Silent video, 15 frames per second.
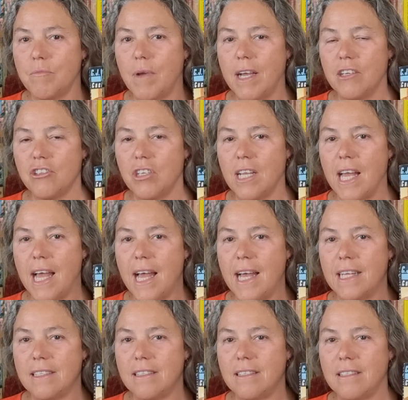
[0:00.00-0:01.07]
martial
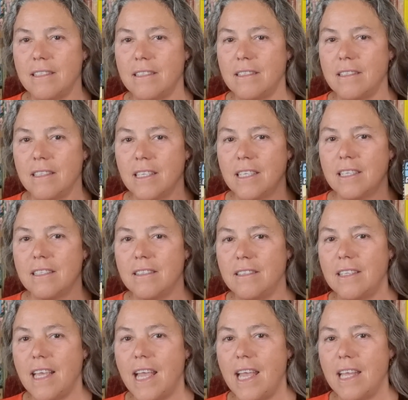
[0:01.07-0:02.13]
arts,
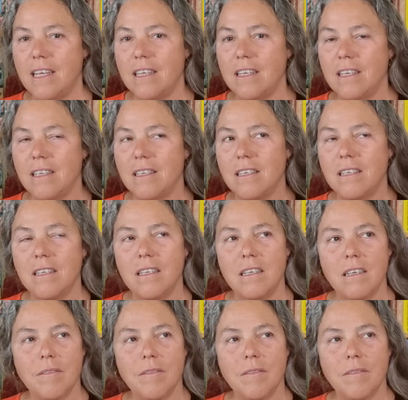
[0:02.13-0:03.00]
Zen,